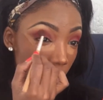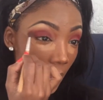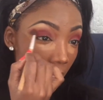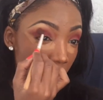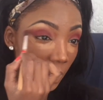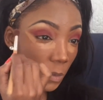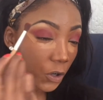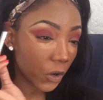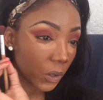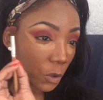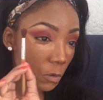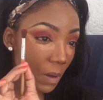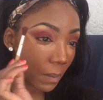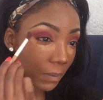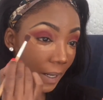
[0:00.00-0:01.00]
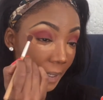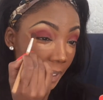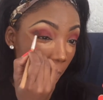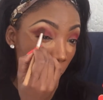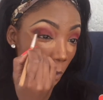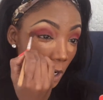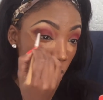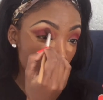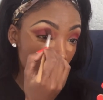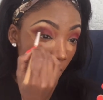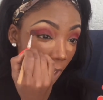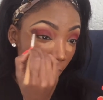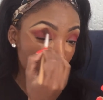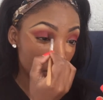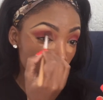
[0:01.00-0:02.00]
And then I'm going to go in with my blending brush
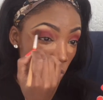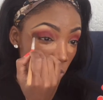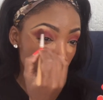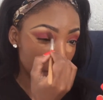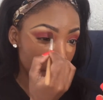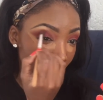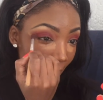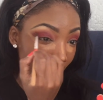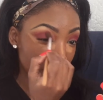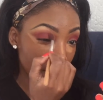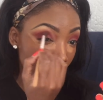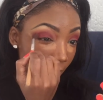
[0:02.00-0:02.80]
again and just blend